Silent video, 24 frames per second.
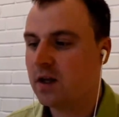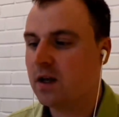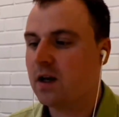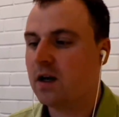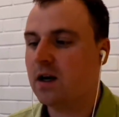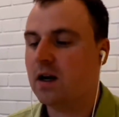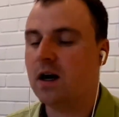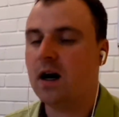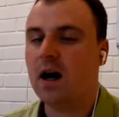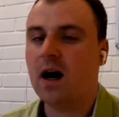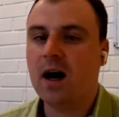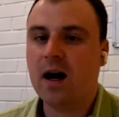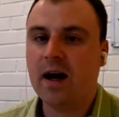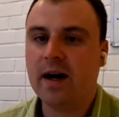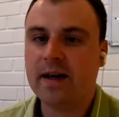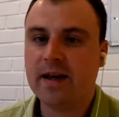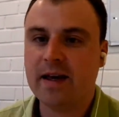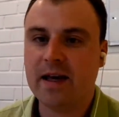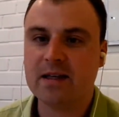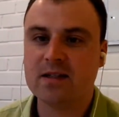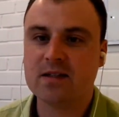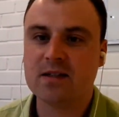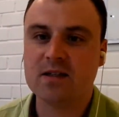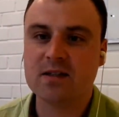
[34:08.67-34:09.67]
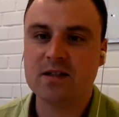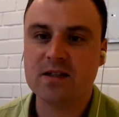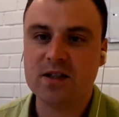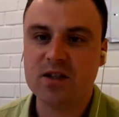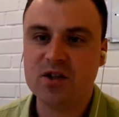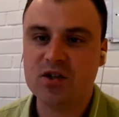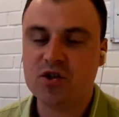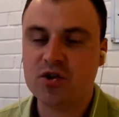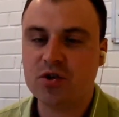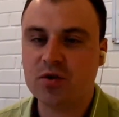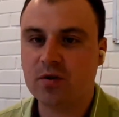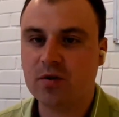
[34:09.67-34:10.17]
I as a
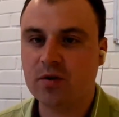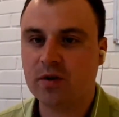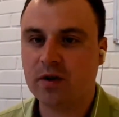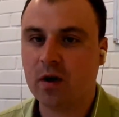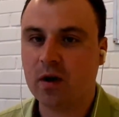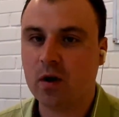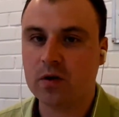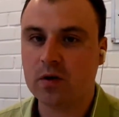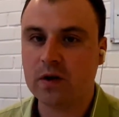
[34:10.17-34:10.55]
teacher,